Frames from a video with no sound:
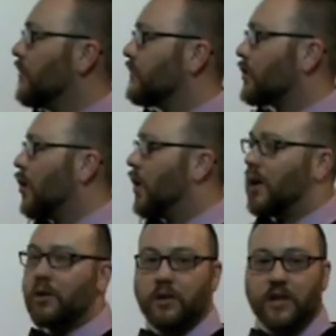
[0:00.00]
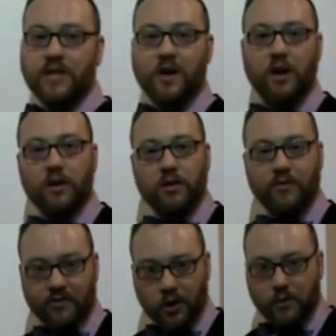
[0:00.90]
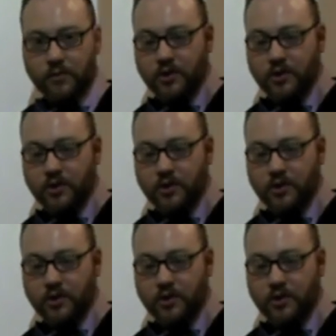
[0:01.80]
Frohe is our verb.